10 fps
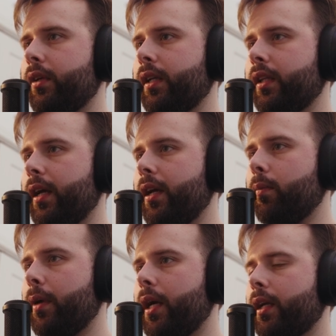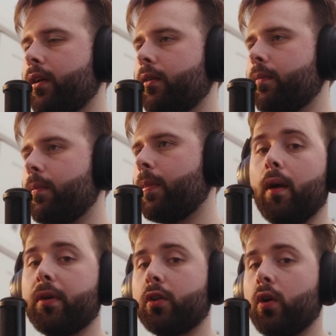flinging the hair back. So
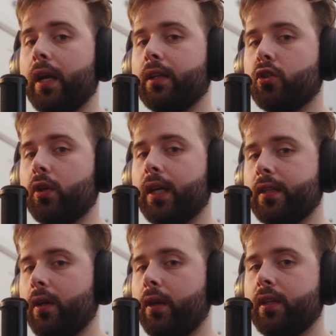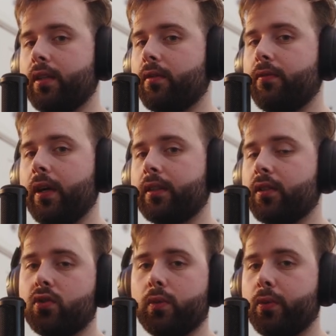I'm going to go ahead and show you guys how I did this
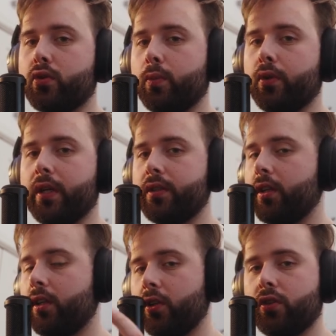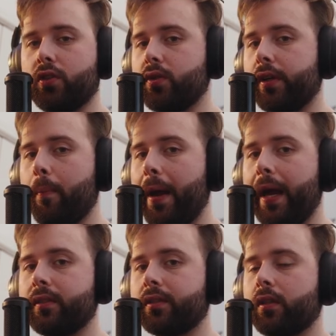effect. It's super easy. You're just using a
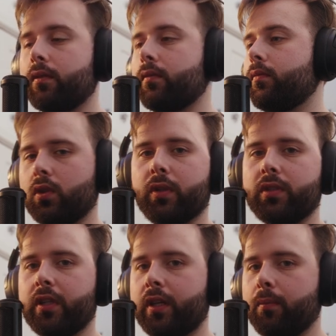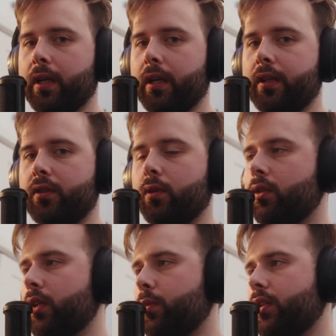mask. So I'm going to take my
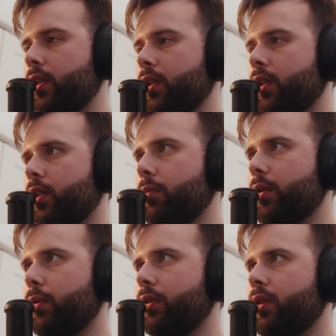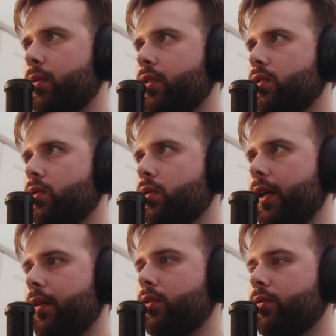2 clips here. I'm going to put them into
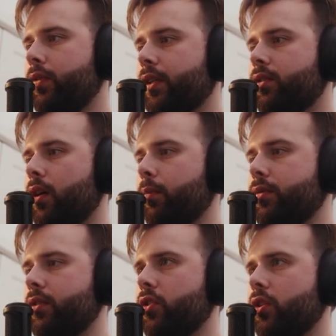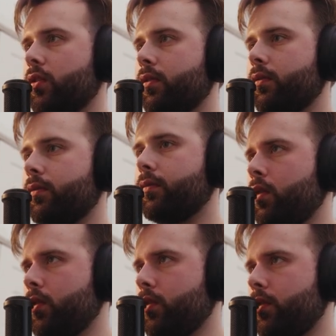an After Effects composition.
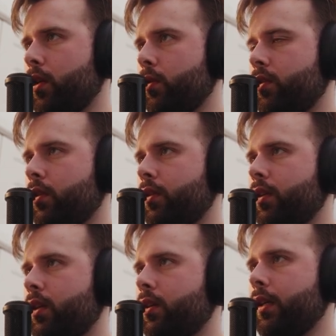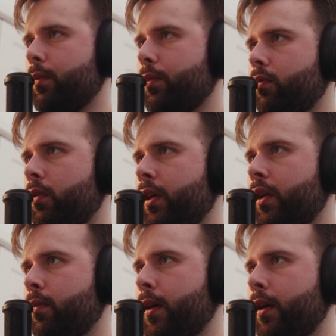So say we took the clip
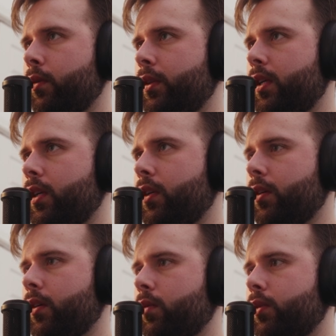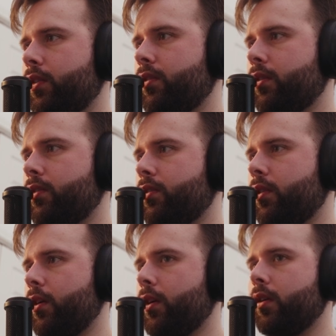right about here when it starts to
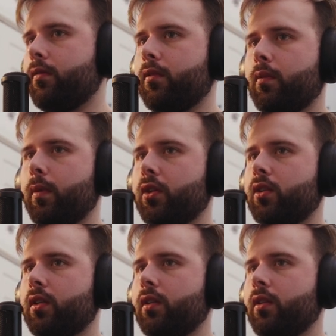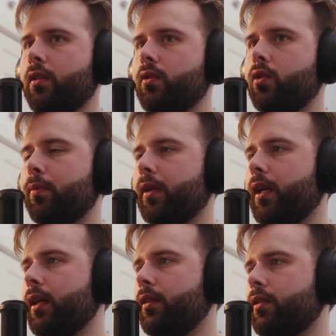turn. I'm actually going to
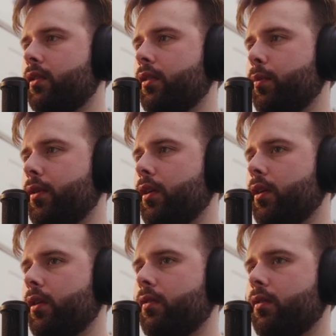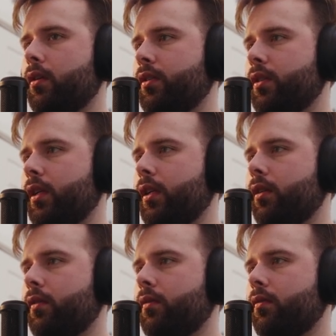duplicate this clip here, move this
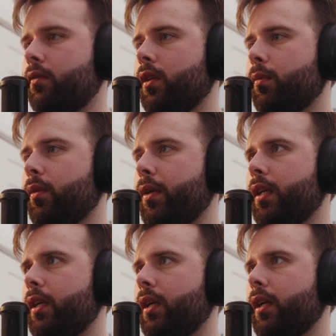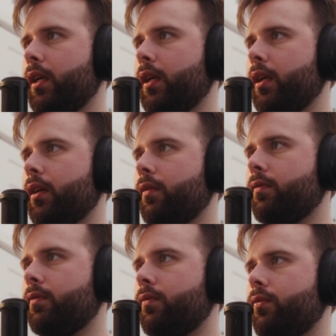in. I'm going to make a
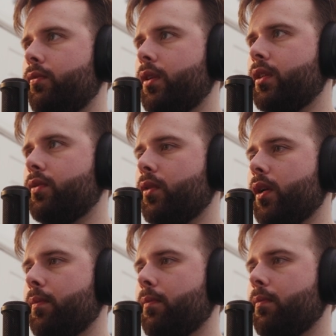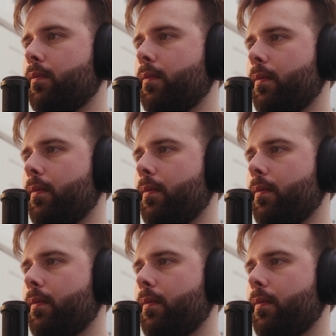freeze frame.